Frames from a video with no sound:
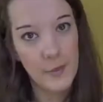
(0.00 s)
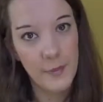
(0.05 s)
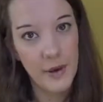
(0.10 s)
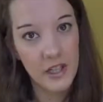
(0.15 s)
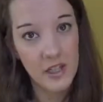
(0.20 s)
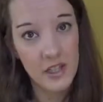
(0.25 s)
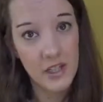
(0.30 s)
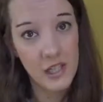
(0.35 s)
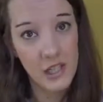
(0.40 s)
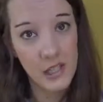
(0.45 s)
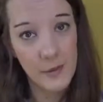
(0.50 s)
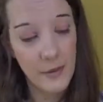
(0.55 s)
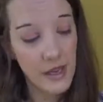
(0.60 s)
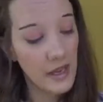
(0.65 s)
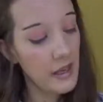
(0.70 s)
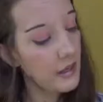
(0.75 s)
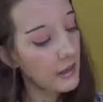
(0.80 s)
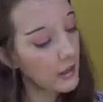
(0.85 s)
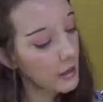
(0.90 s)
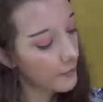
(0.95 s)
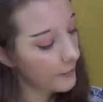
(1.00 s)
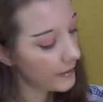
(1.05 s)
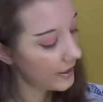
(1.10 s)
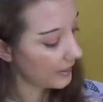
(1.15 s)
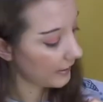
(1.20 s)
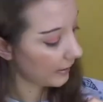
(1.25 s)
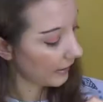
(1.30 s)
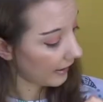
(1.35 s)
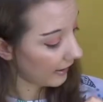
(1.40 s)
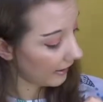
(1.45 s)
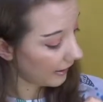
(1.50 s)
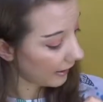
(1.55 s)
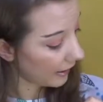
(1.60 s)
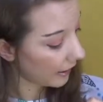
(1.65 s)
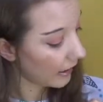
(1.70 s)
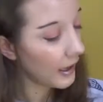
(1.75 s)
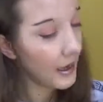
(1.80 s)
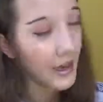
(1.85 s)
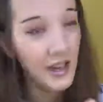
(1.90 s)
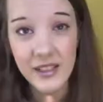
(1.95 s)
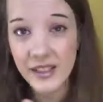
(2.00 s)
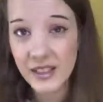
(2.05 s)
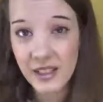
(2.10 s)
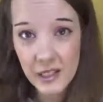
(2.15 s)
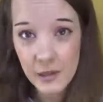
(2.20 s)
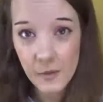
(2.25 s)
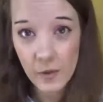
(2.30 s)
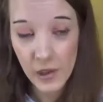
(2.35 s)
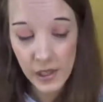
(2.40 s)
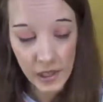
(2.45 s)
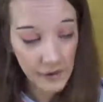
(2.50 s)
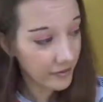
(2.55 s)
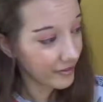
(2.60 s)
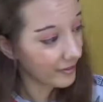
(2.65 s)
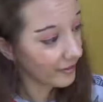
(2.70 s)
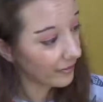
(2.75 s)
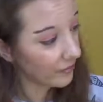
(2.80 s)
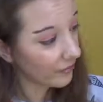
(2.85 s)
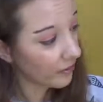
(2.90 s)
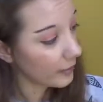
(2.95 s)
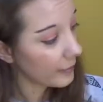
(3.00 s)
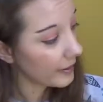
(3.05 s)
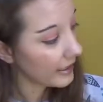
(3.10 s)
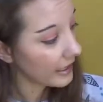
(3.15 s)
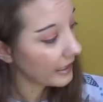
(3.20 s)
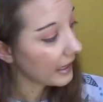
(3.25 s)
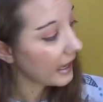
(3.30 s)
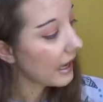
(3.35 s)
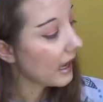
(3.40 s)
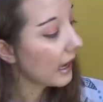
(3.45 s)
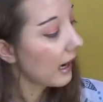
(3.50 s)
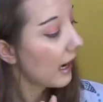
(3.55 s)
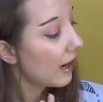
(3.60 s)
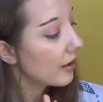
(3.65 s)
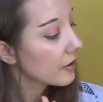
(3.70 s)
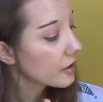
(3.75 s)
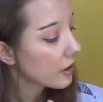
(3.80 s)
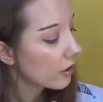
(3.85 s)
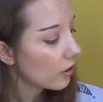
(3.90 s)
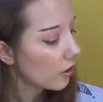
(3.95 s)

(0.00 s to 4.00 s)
The pictures being here doesn't ruin it for me at